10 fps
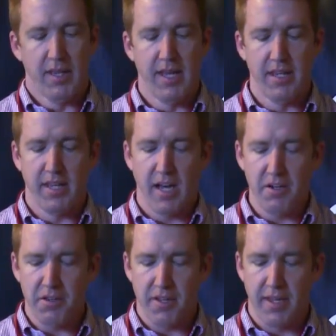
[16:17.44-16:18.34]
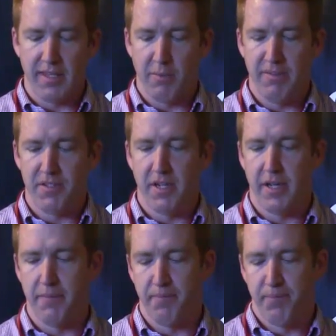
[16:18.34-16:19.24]
Then the other thing that we've
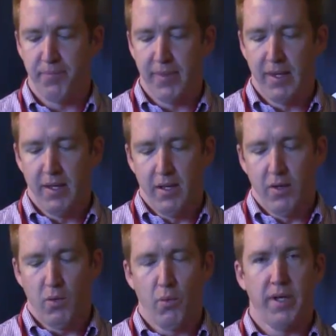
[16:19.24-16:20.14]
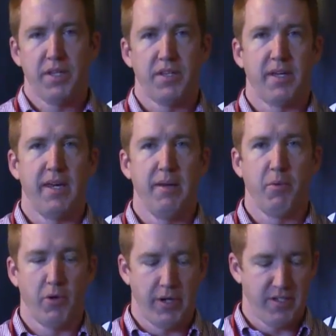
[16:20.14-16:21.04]
done with the
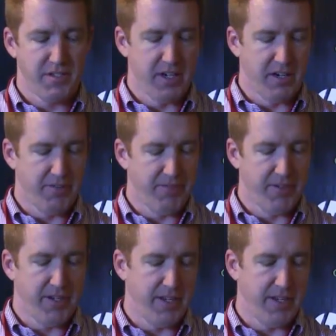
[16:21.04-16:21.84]
keyboard itself